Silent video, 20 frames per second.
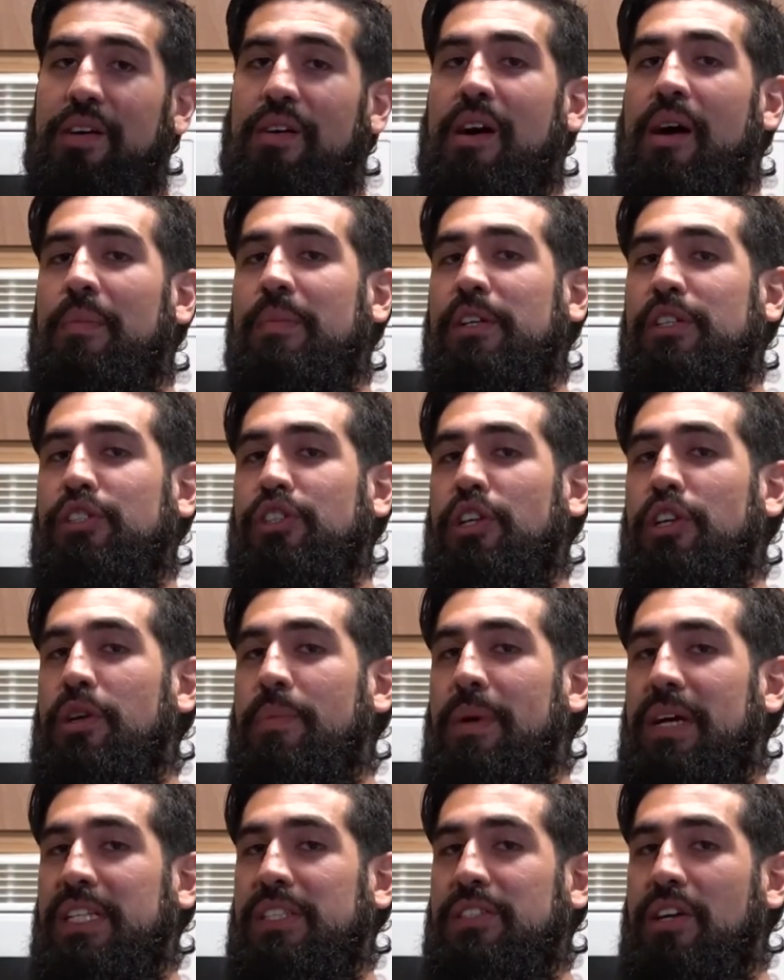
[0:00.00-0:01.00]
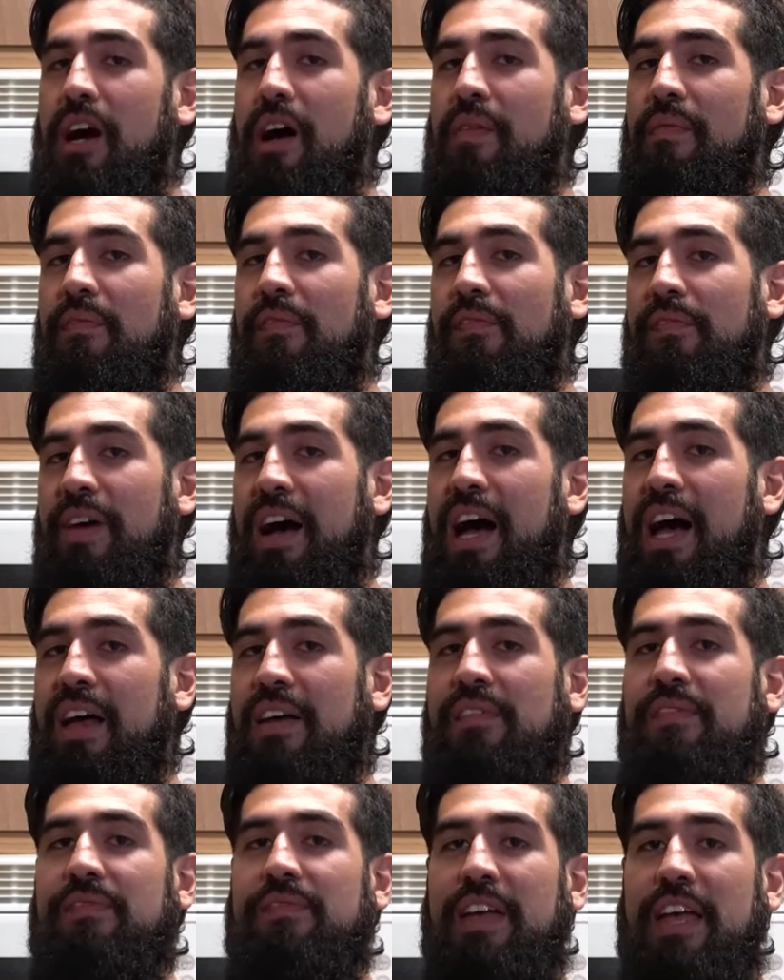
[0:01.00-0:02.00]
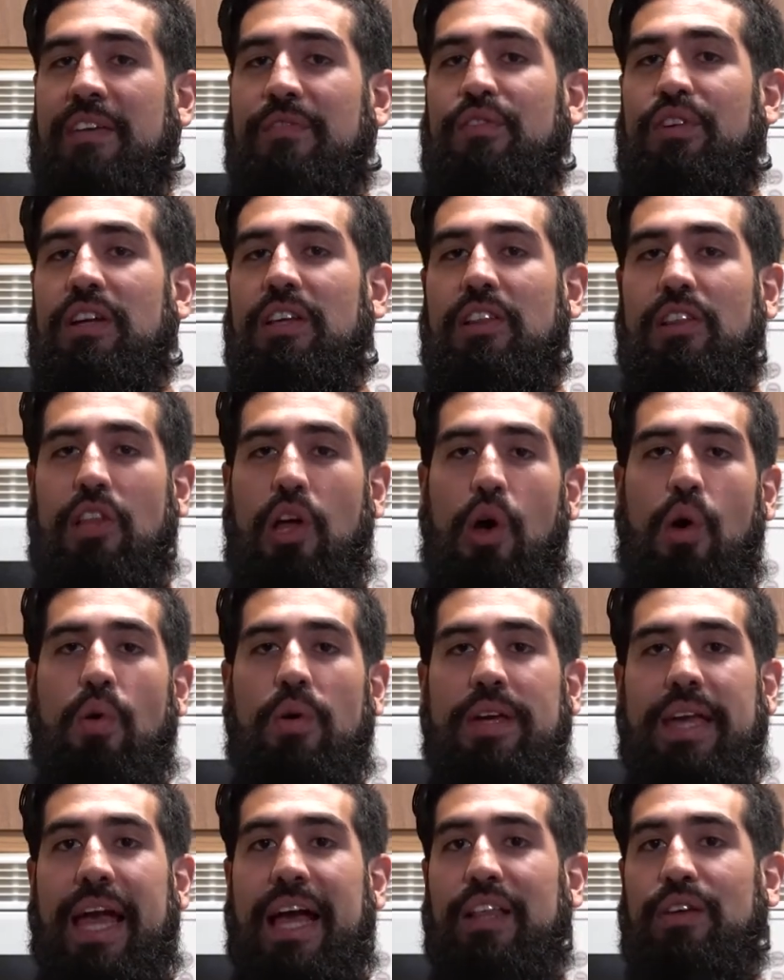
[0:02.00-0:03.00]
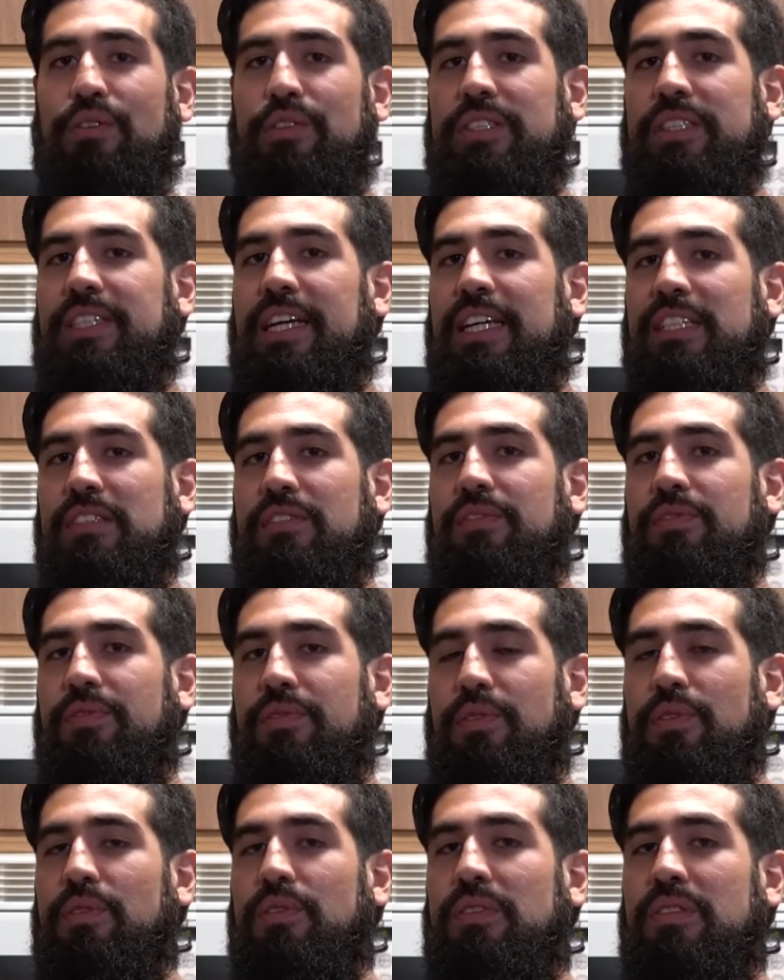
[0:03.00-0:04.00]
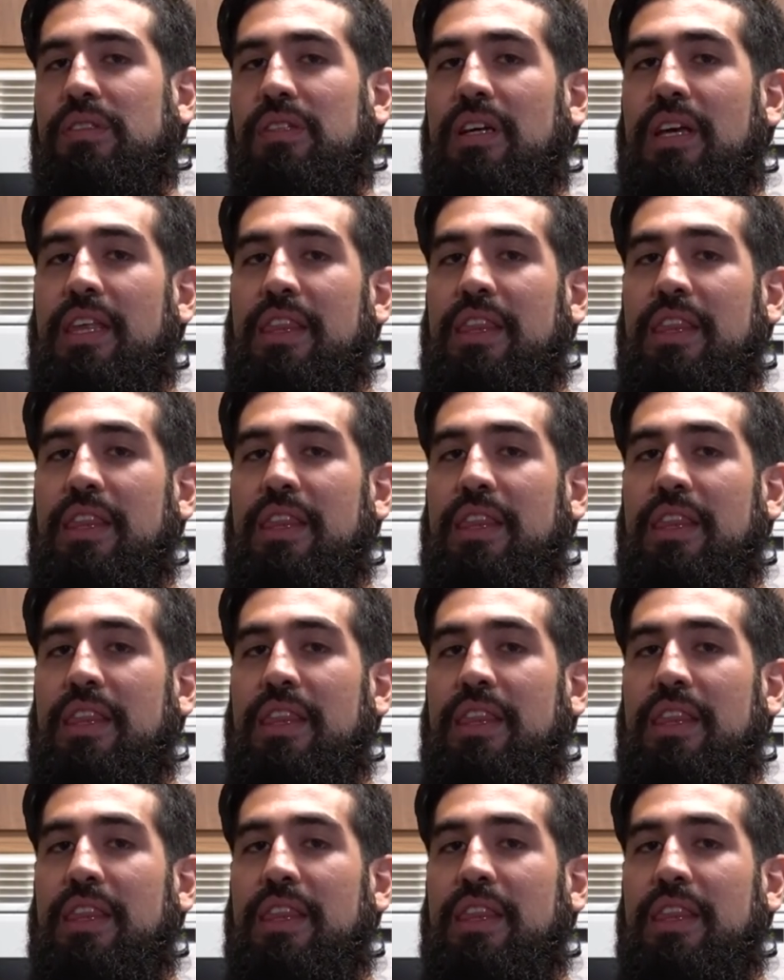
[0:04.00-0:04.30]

I'm going to show you my top 5 favorite low calorie dense foods